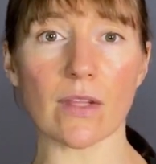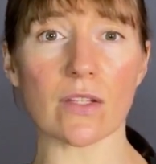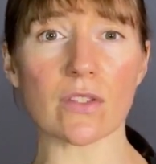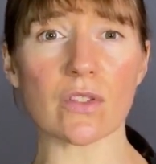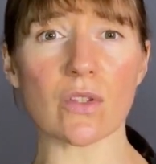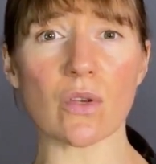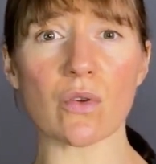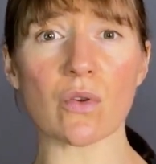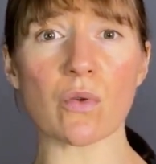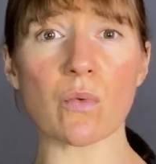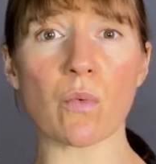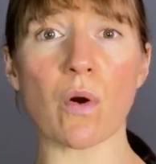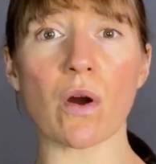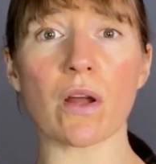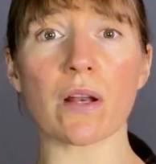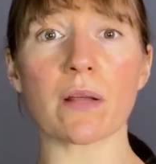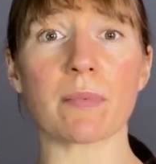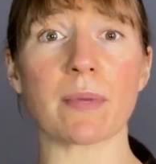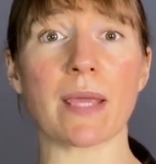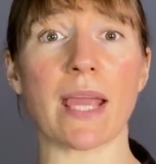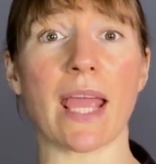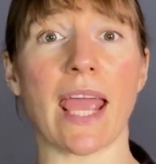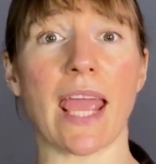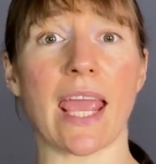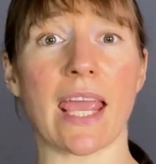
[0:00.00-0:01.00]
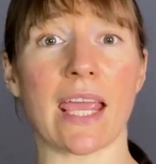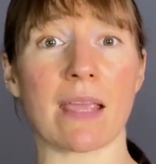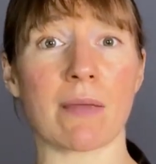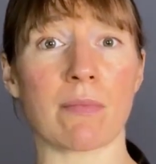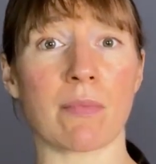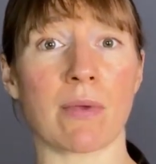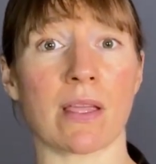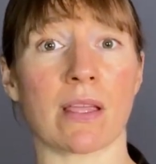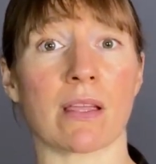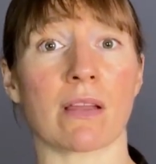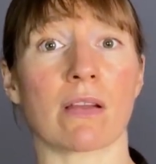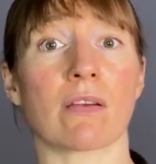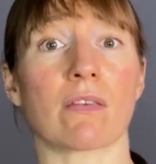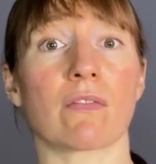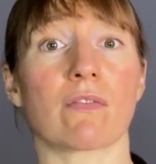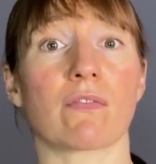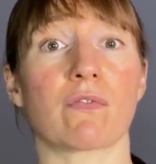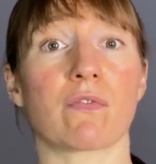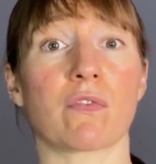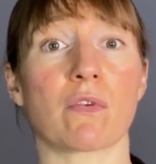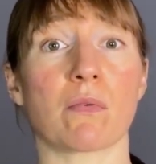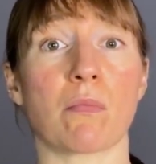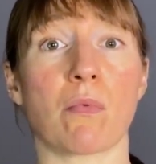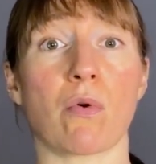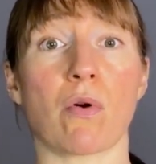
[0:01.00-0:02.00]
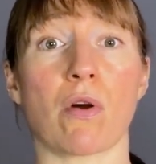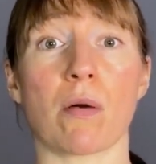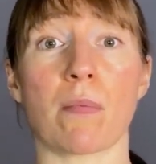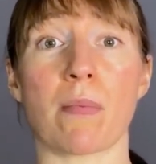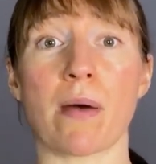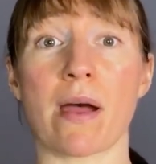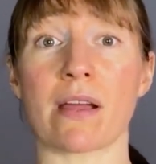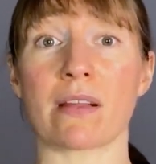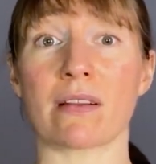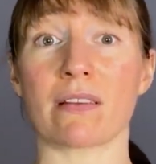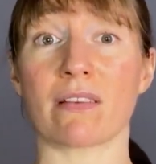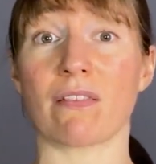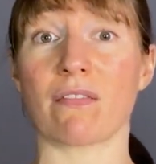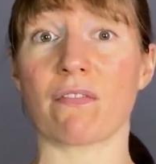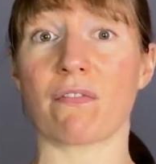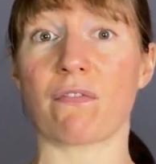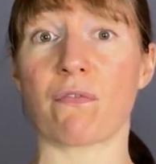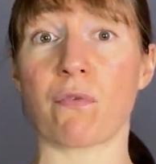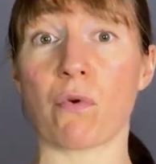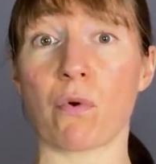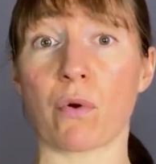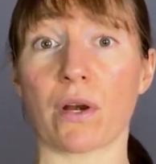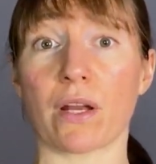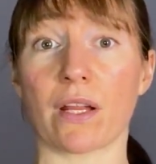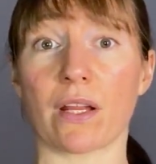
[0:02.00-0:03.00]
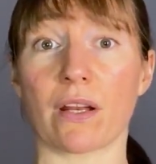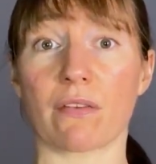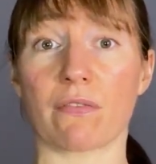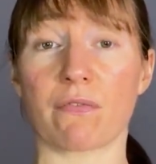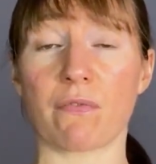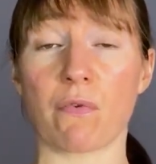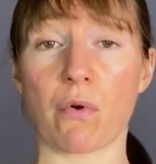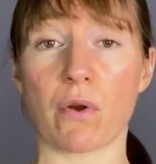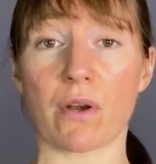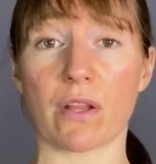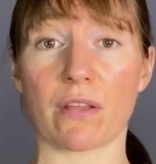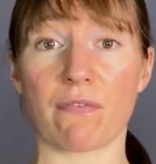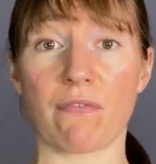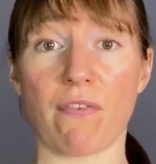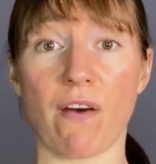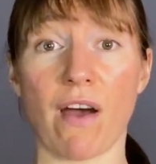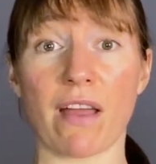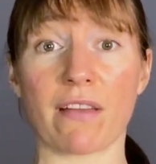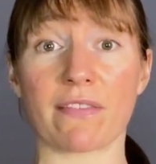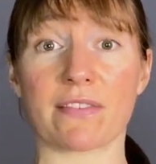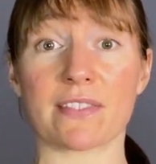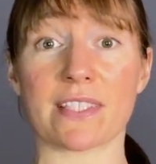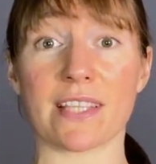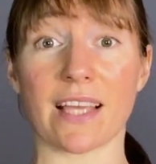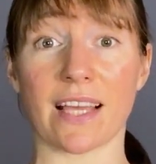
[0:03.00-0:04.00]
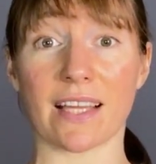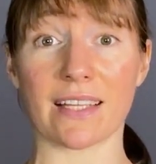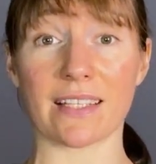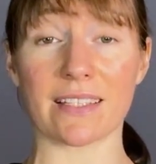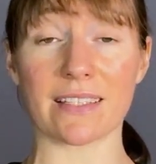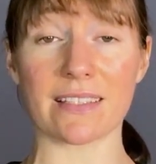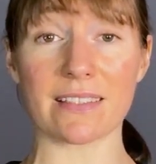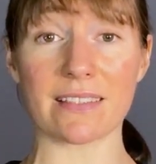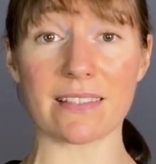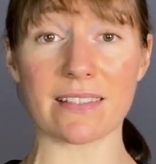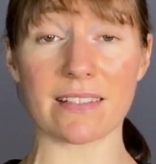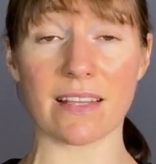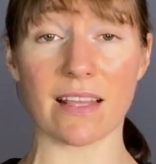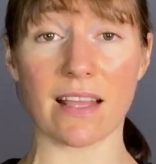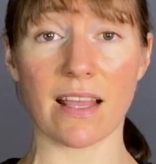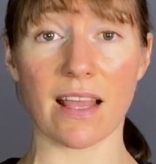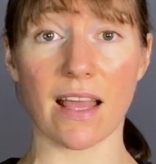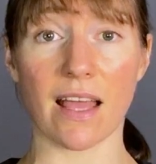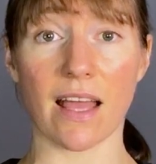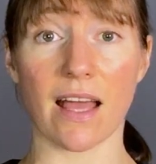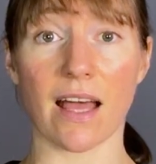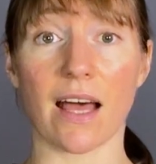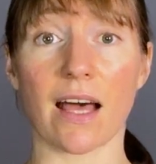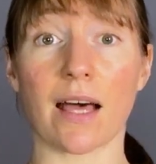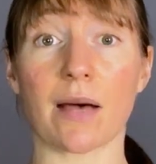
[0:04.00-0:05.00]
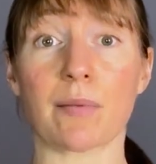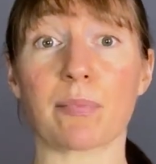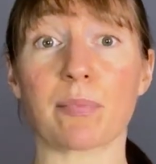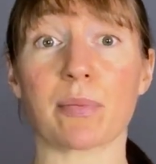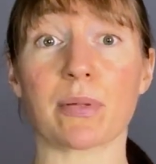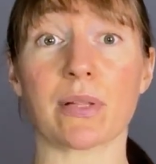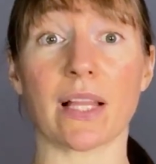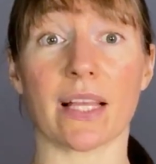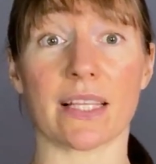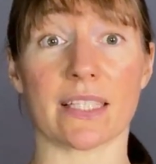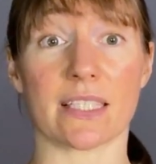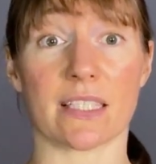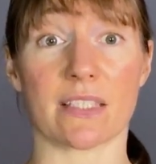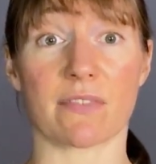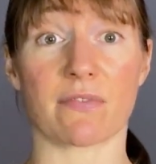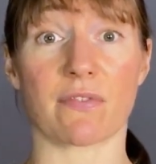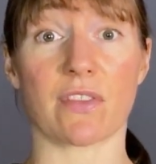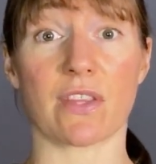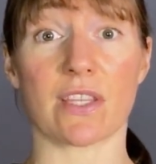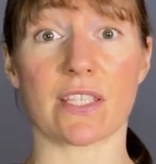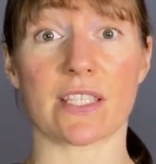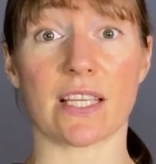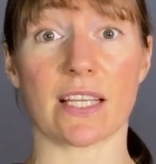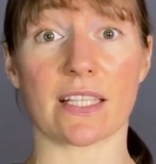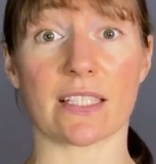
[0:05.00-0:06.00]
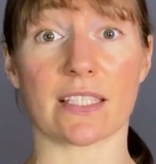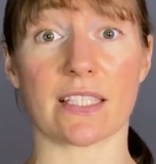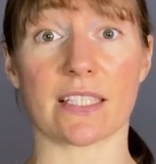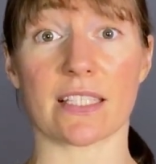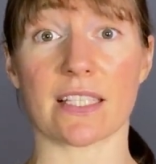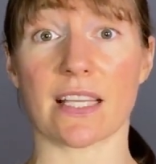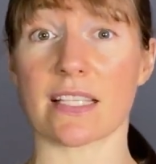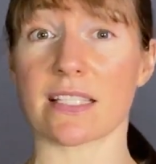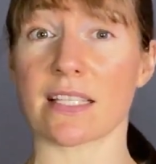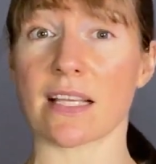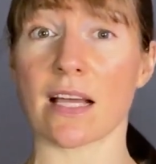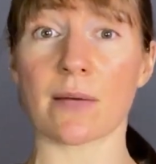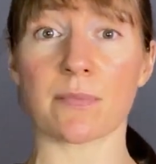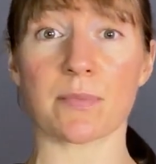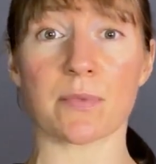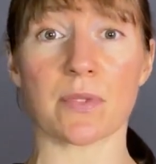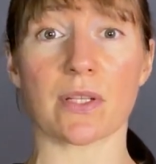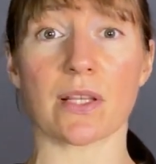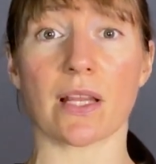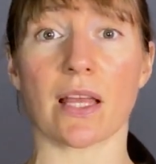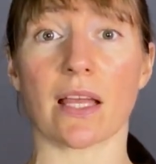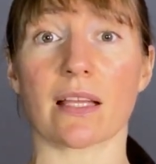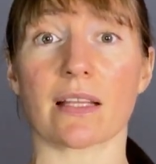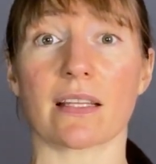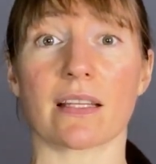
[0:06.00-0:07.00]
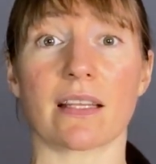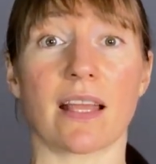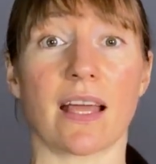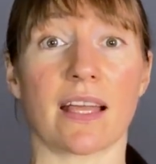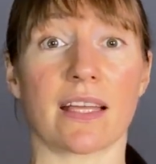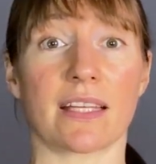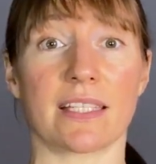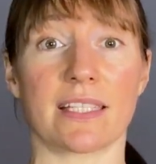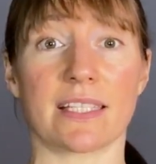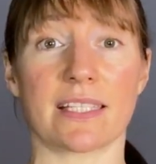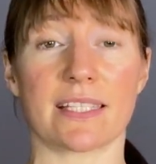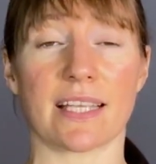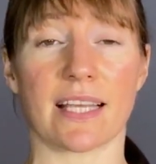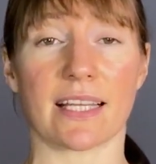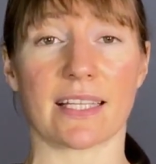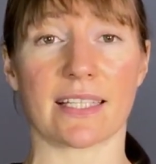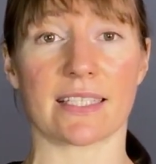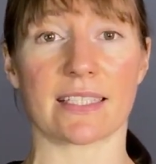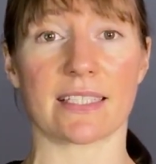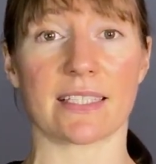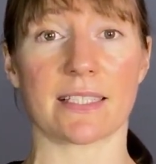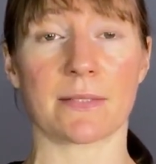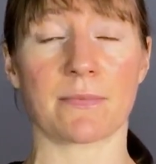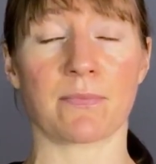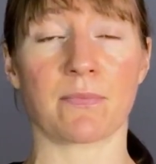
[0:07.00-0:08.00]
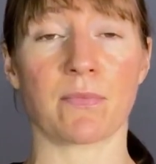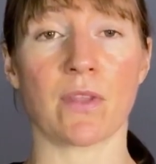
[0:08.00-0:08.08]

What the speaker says: you want to be aiming for more about 40 to 45 seconds plus for this exercise, up to like 90 seconds.